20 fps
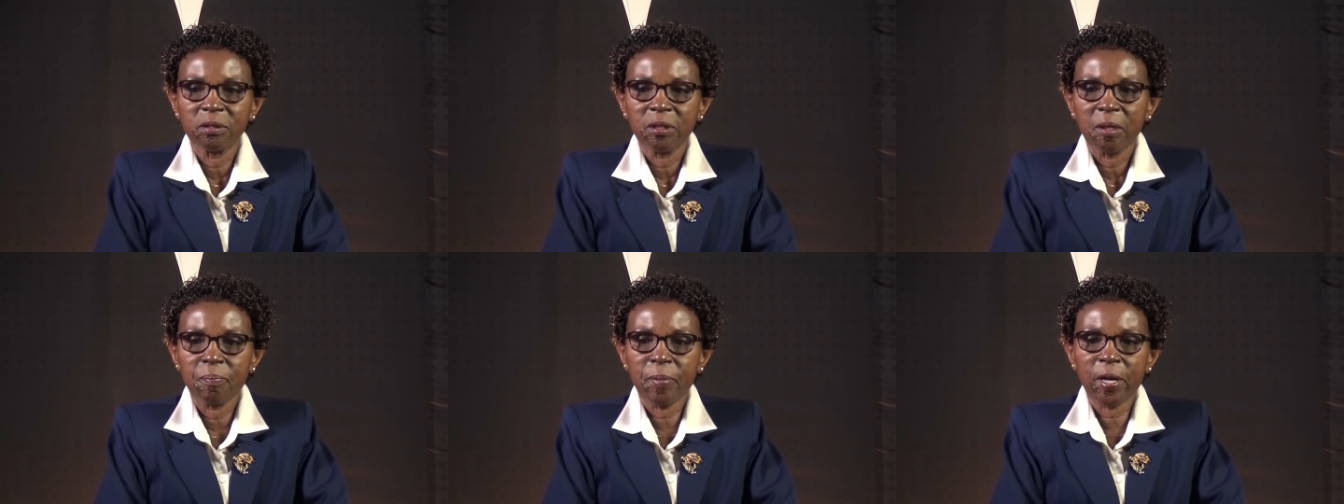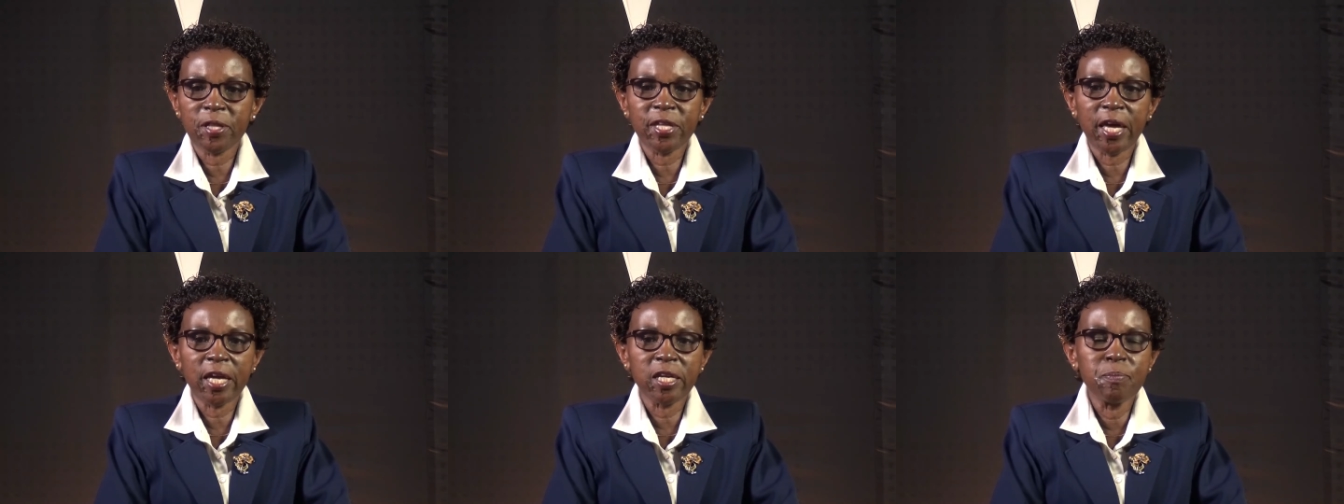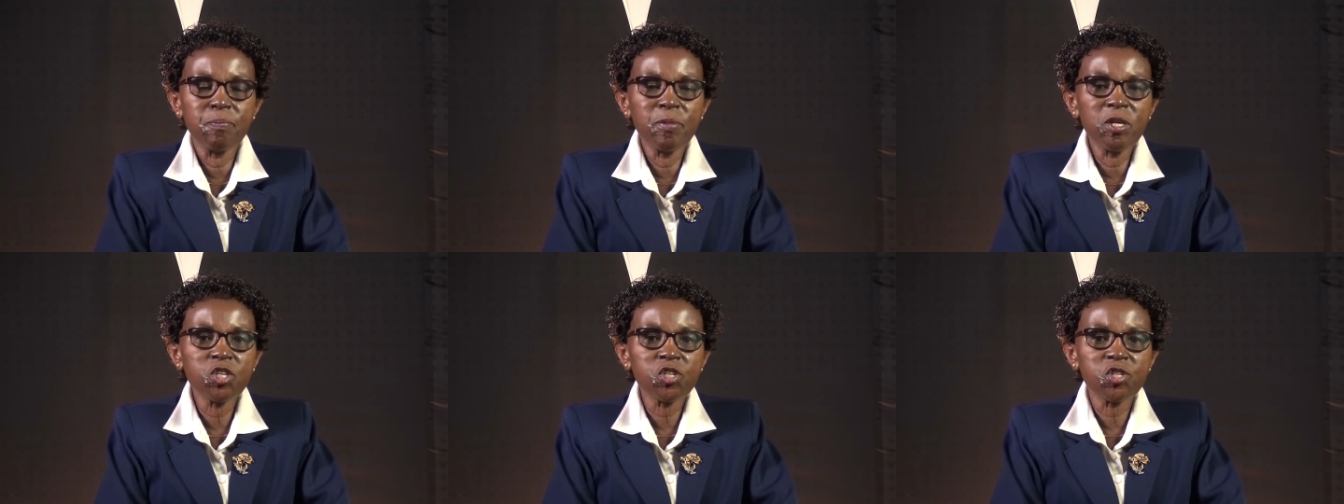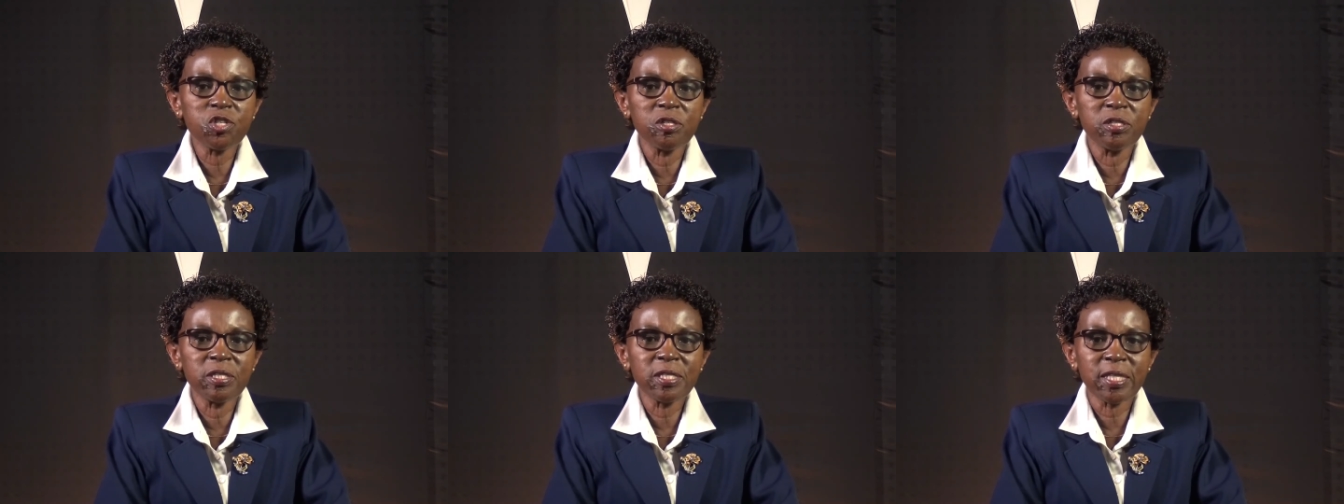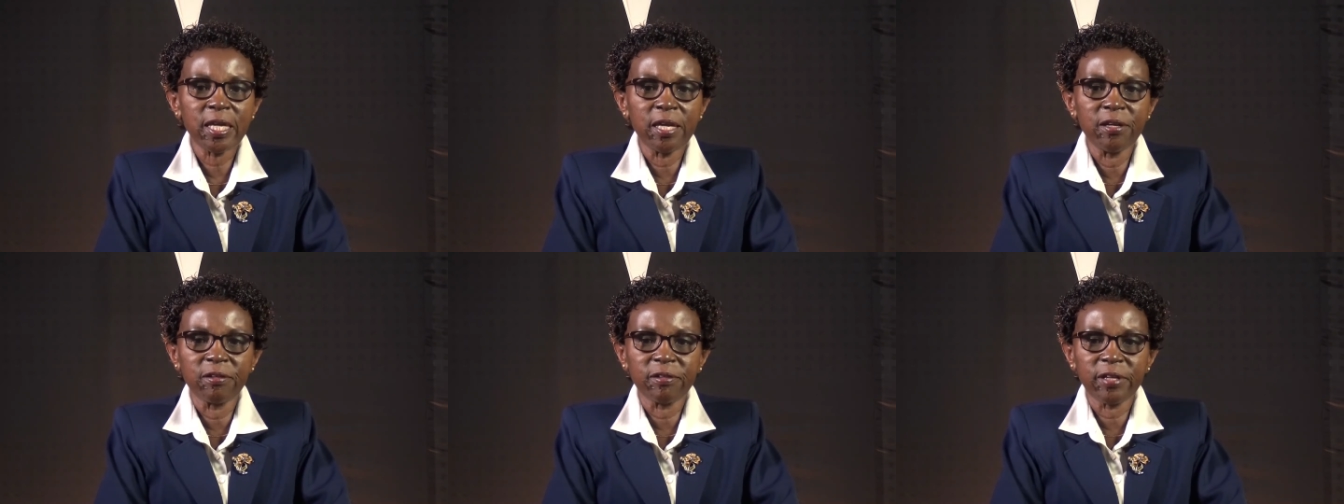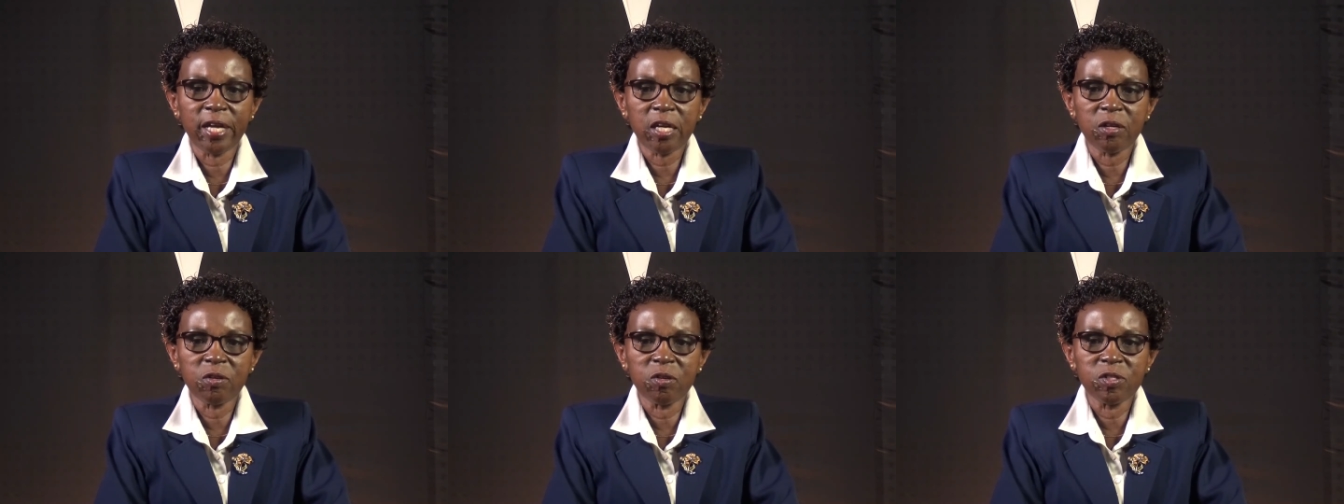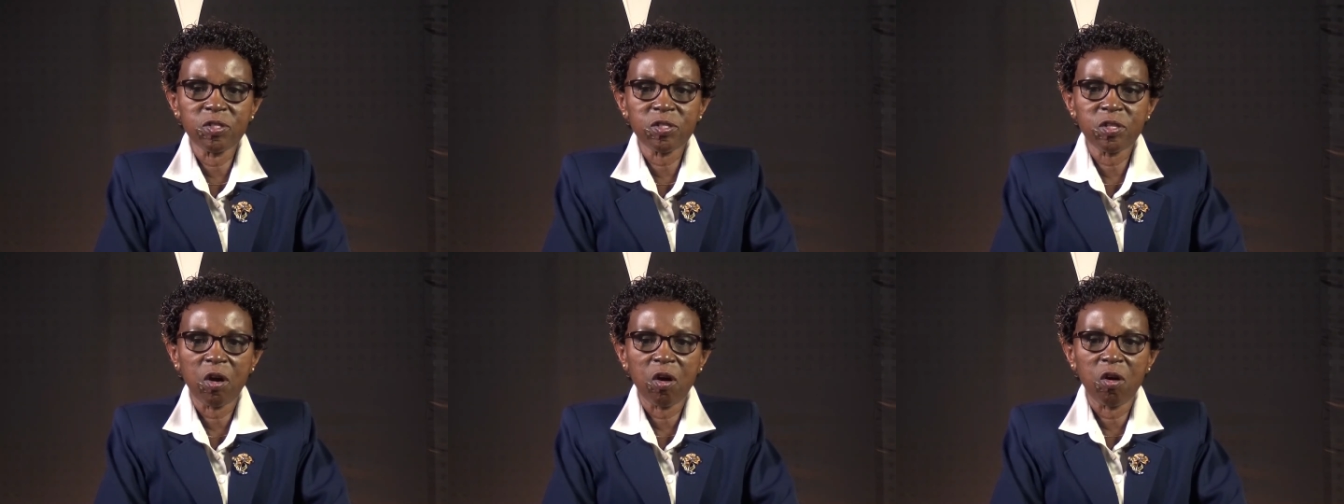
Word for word: by the Admissions and Records